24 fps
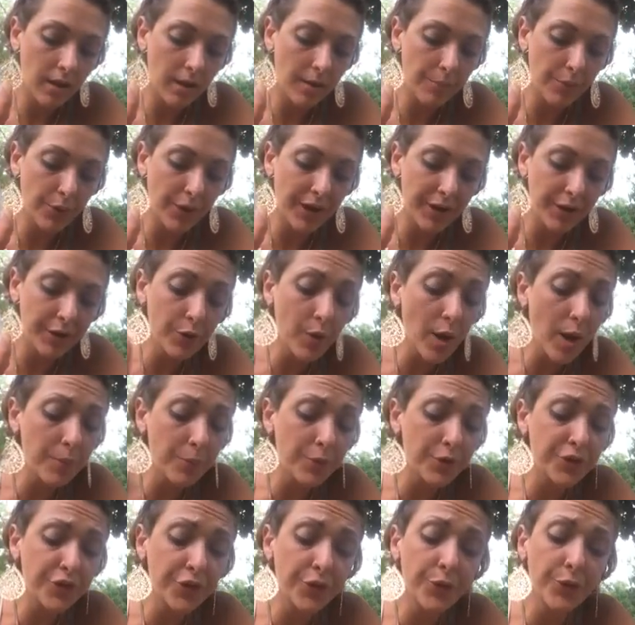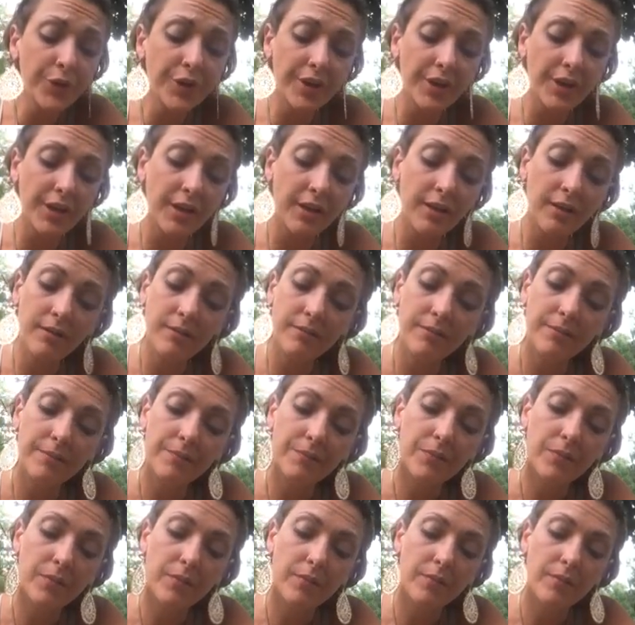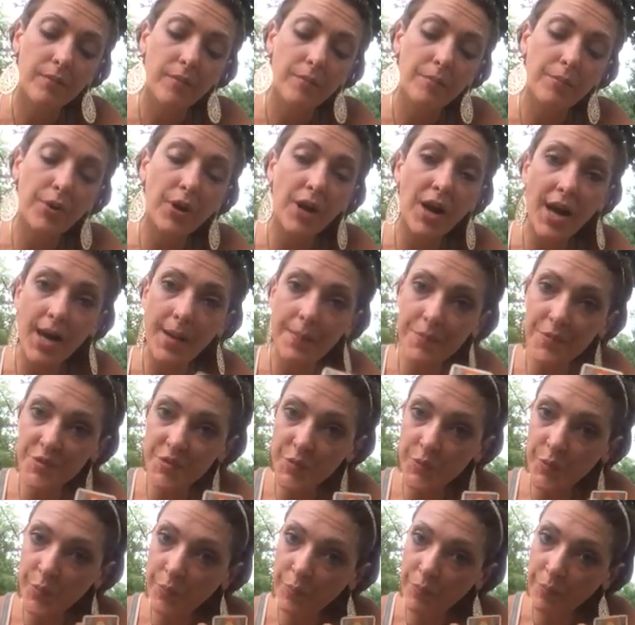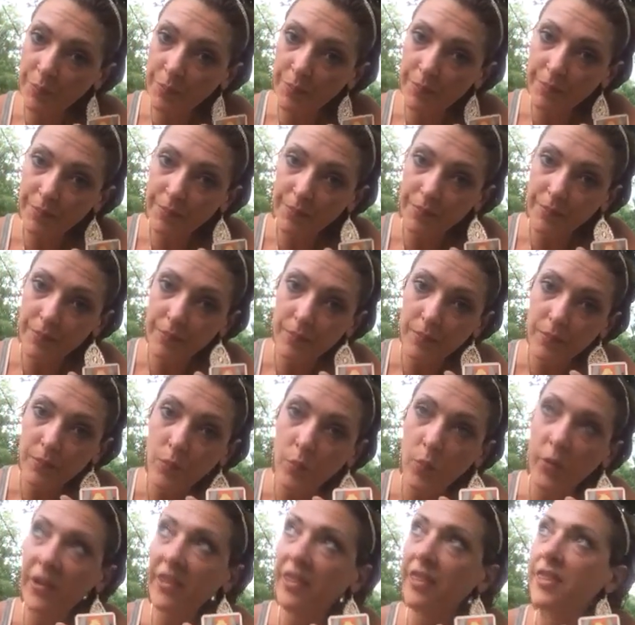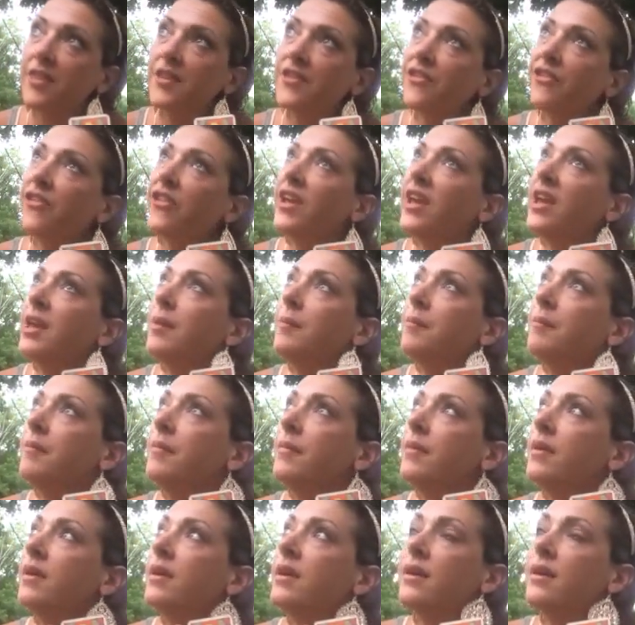a brand new opportunity, perhaps with the same